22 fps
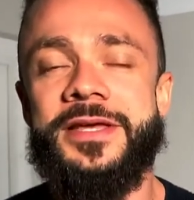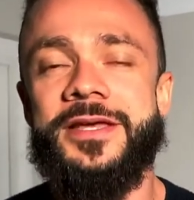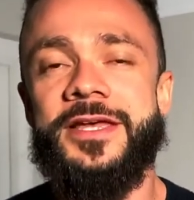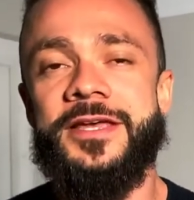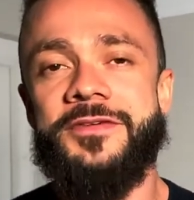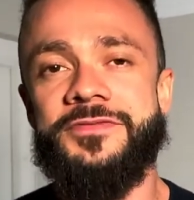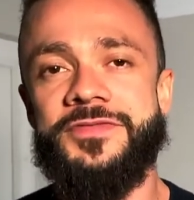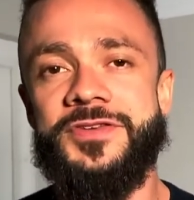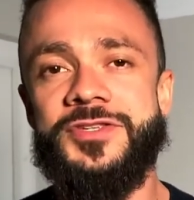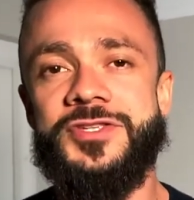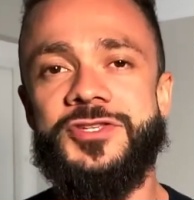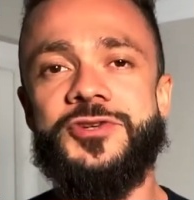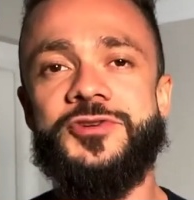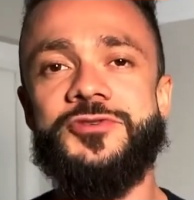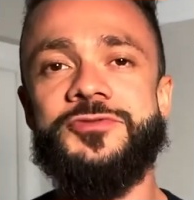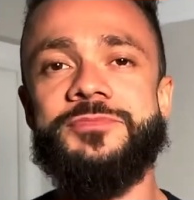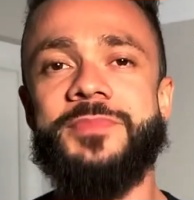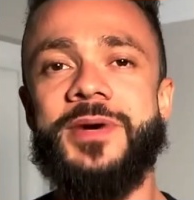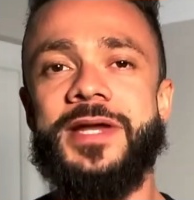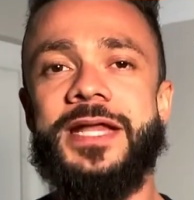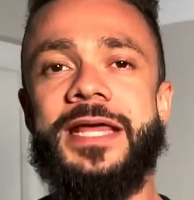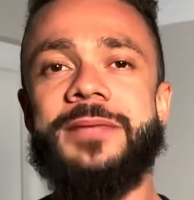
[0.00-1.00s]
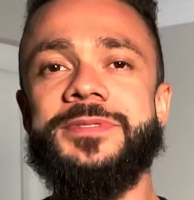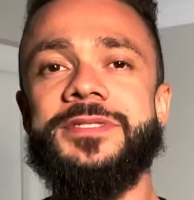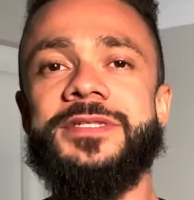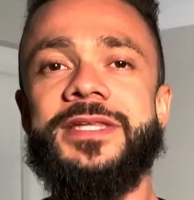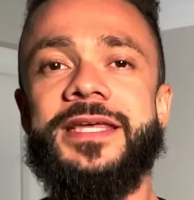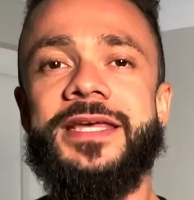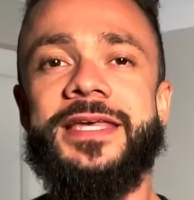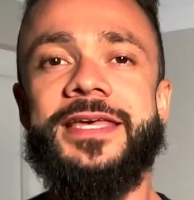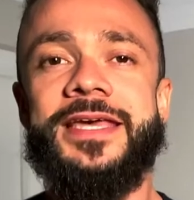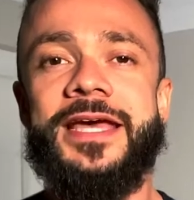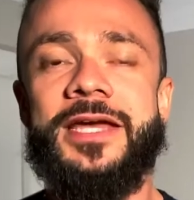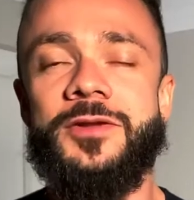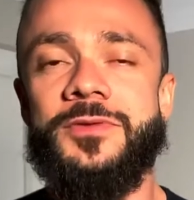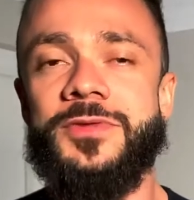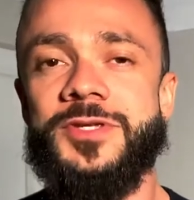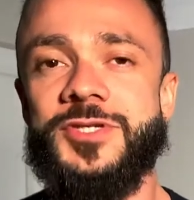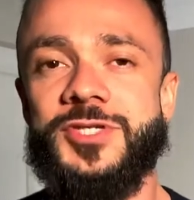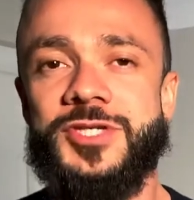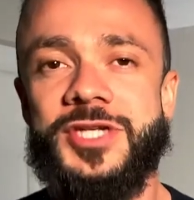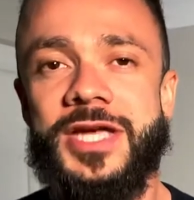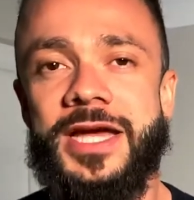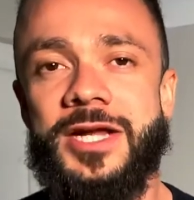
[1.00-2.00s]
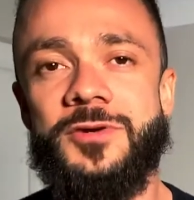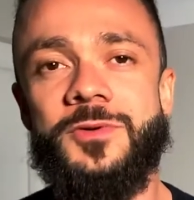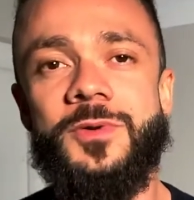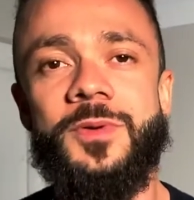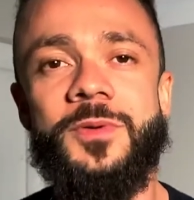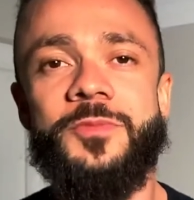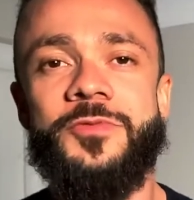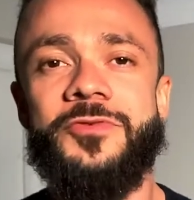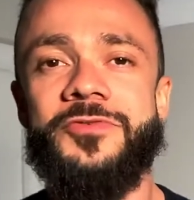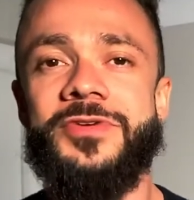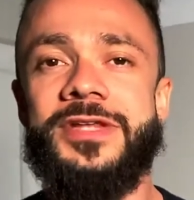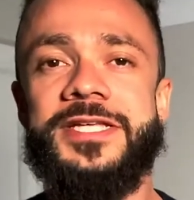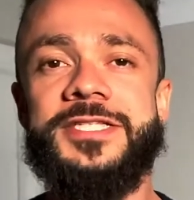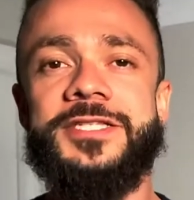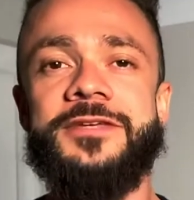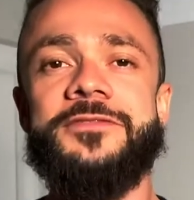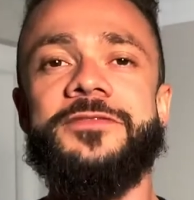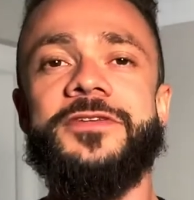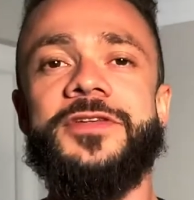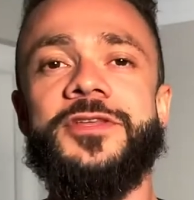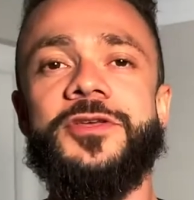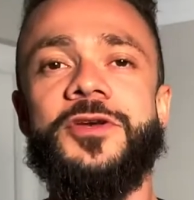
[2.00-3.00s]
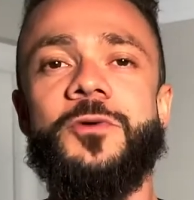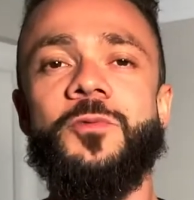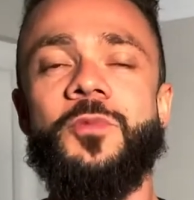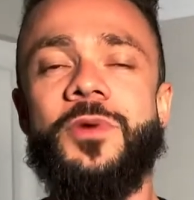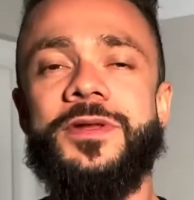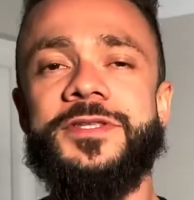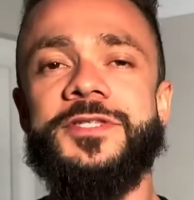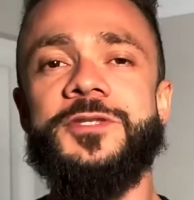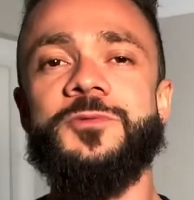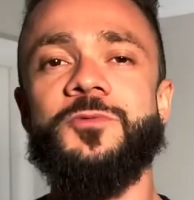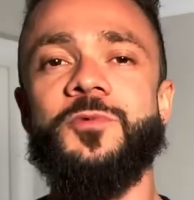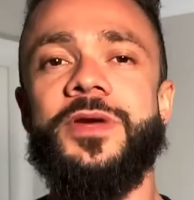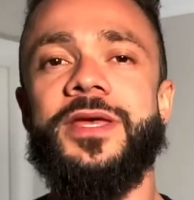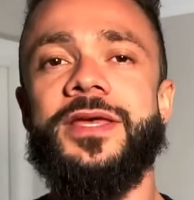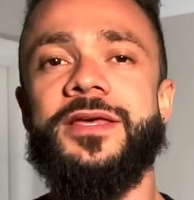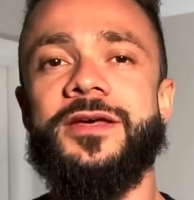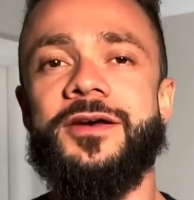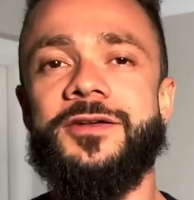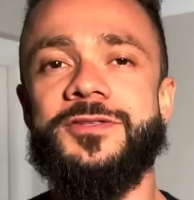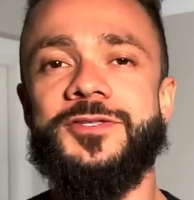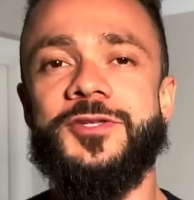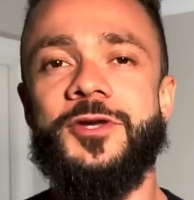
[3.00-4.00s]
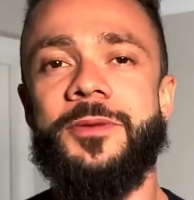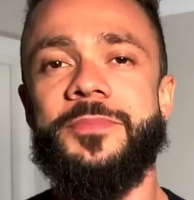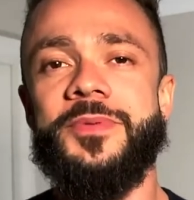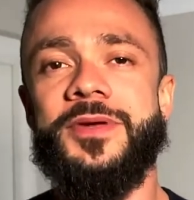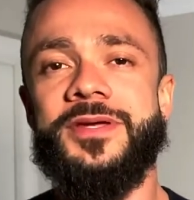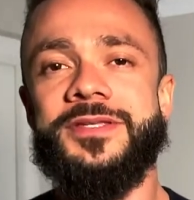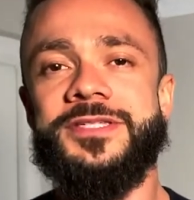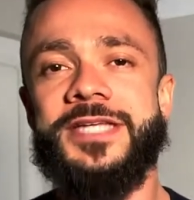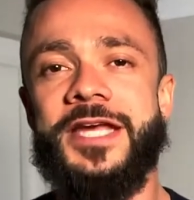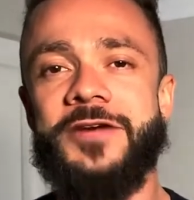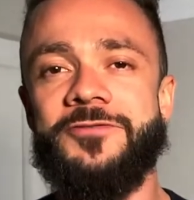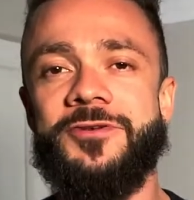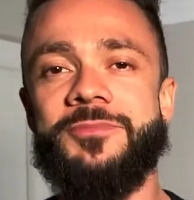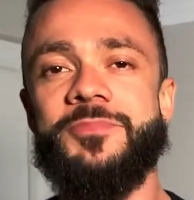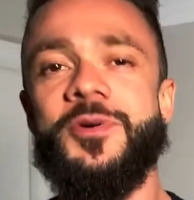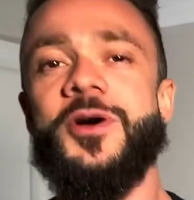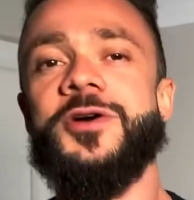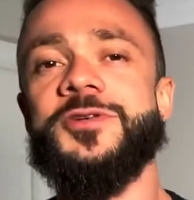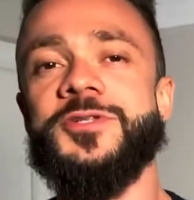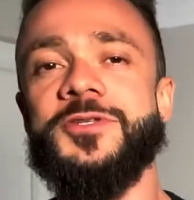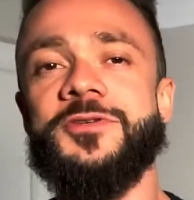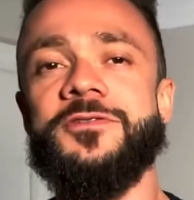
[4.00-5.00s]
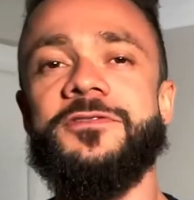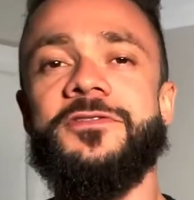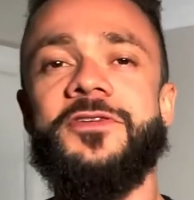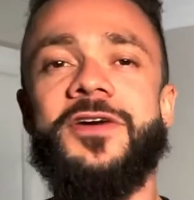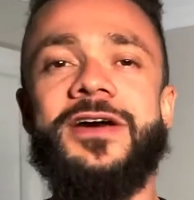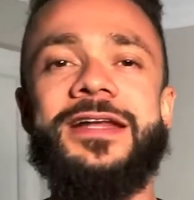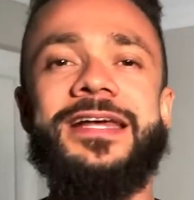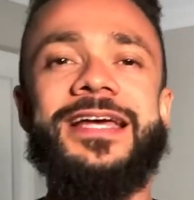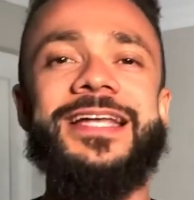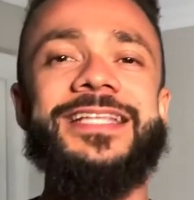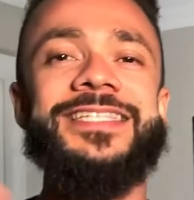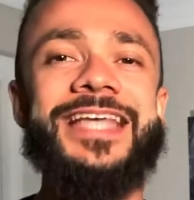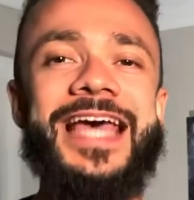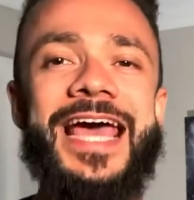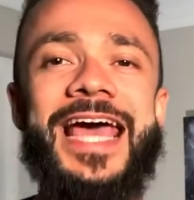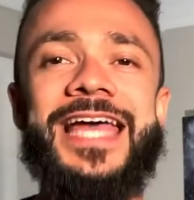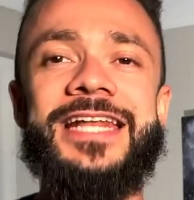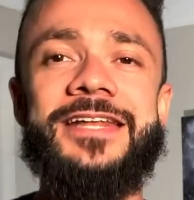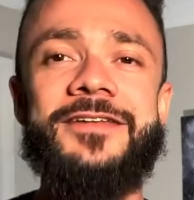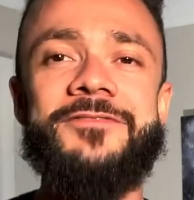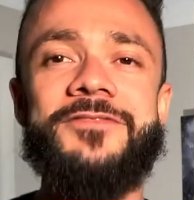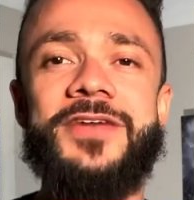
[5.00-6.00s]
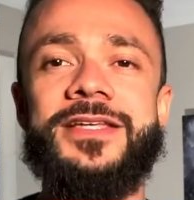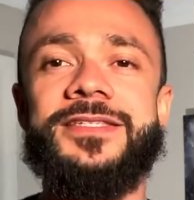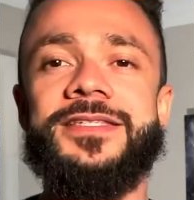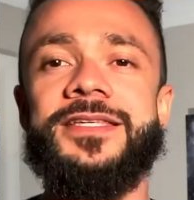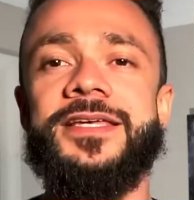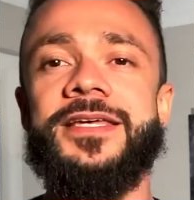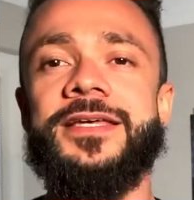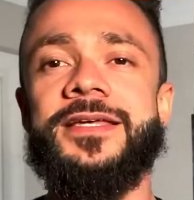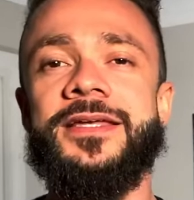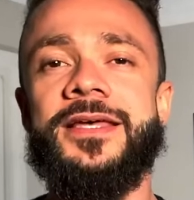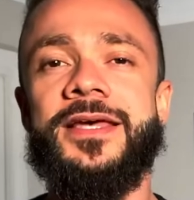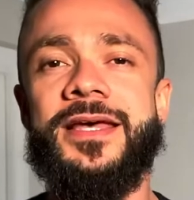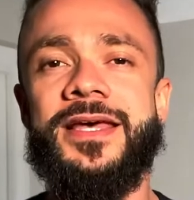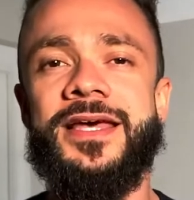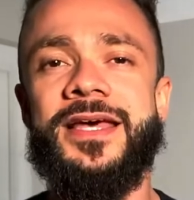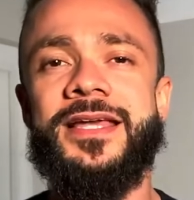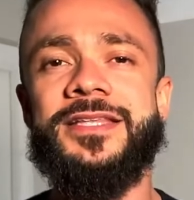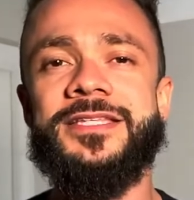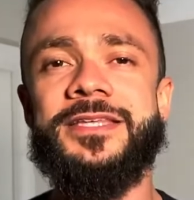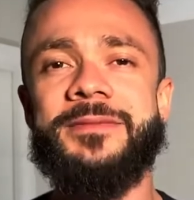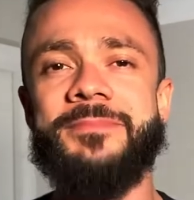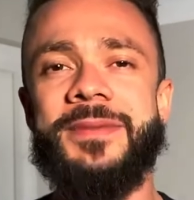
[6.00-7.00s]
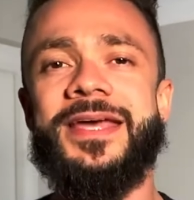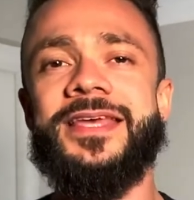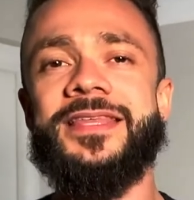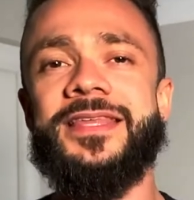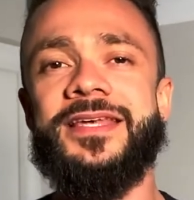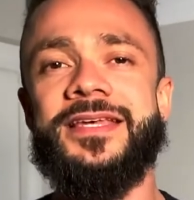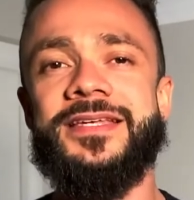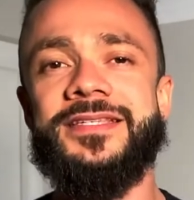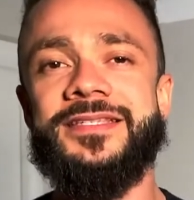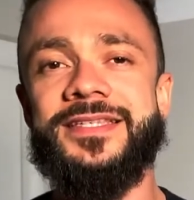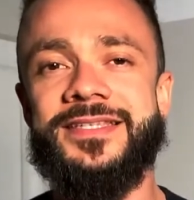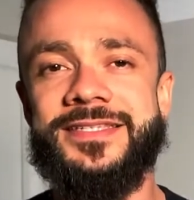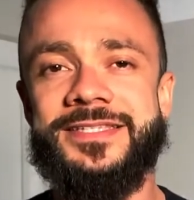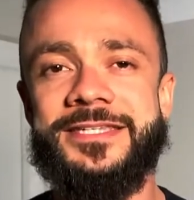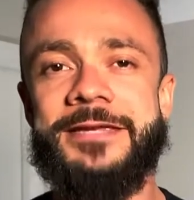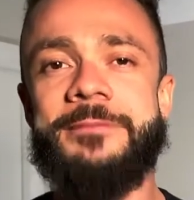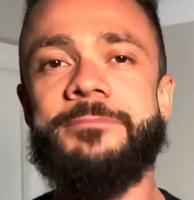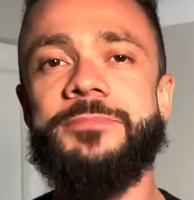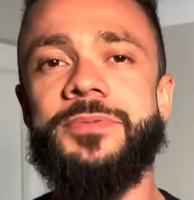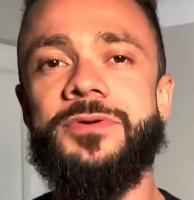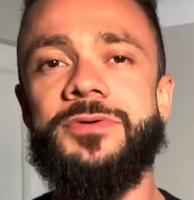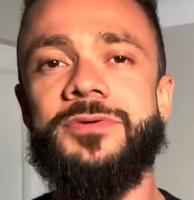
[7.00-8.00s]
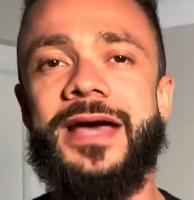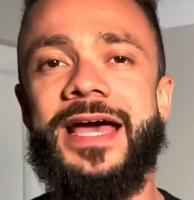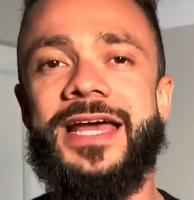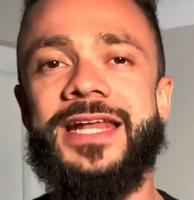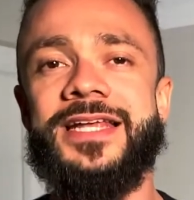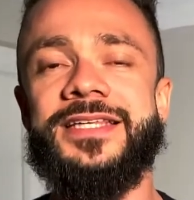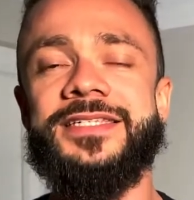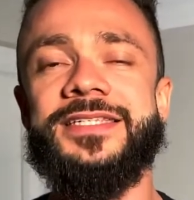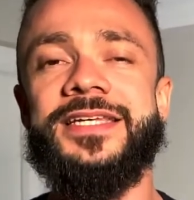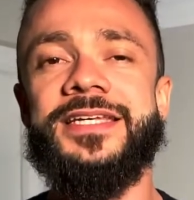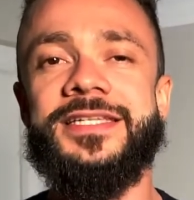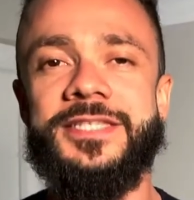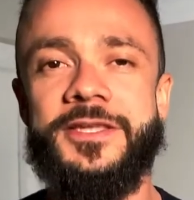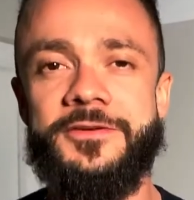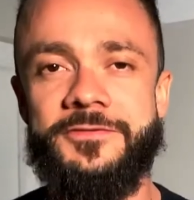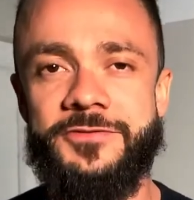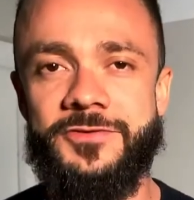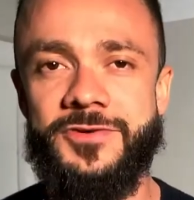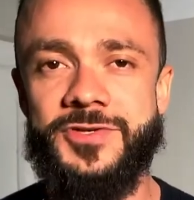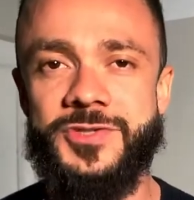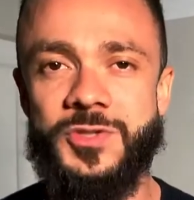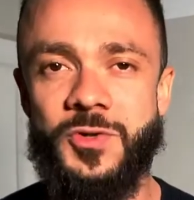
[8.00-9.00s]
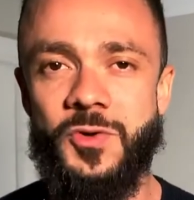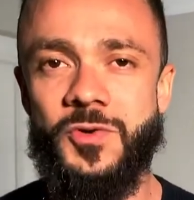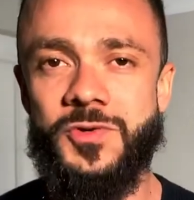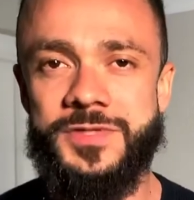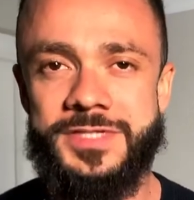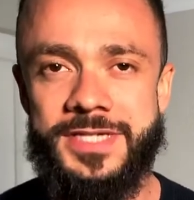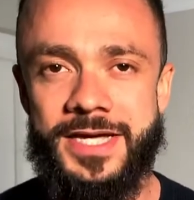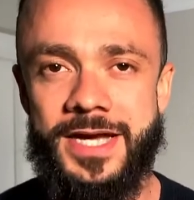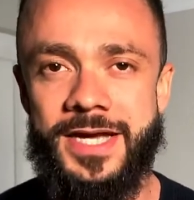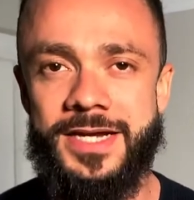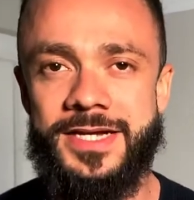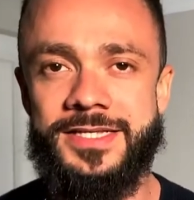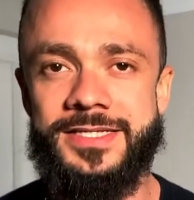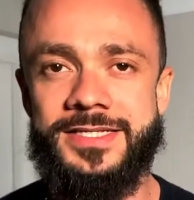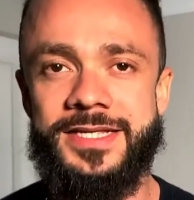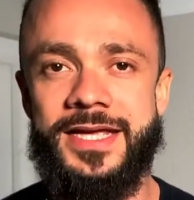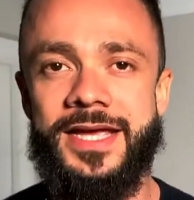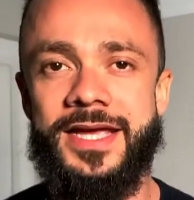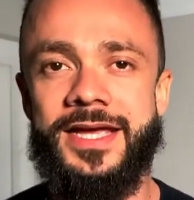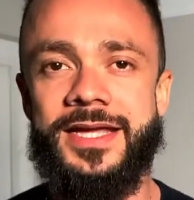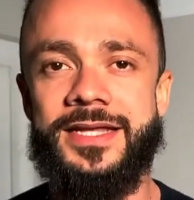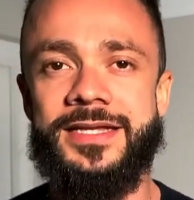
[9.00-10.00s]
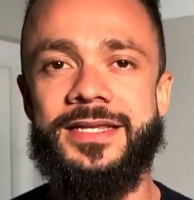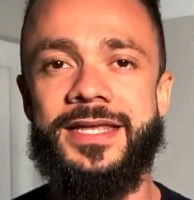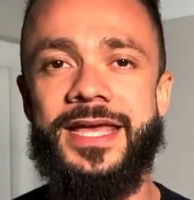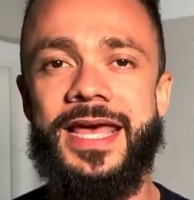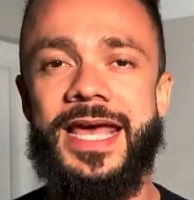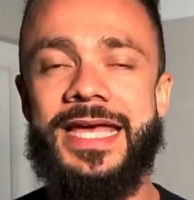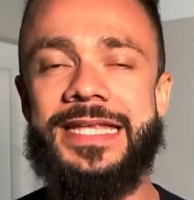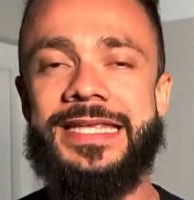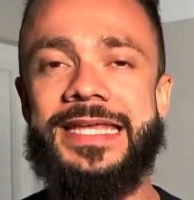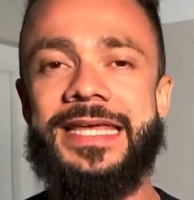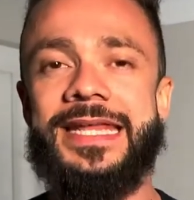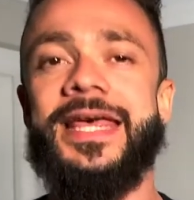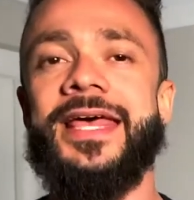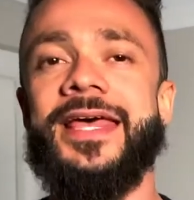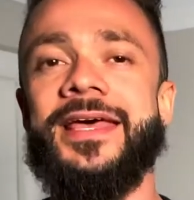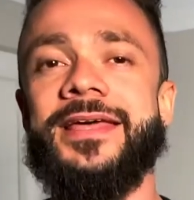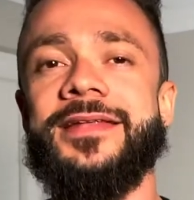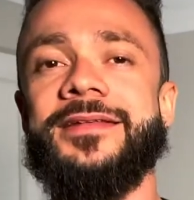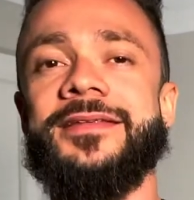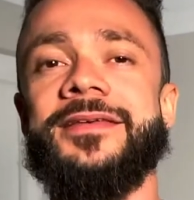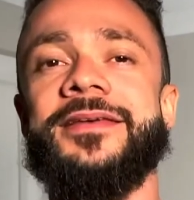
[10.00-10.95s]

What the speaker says: If you're new, my name's Nick, and on this channel we release a video once a week on topics covering personal finance and investing to make things as simple and as easy for us all to understand and get ahead.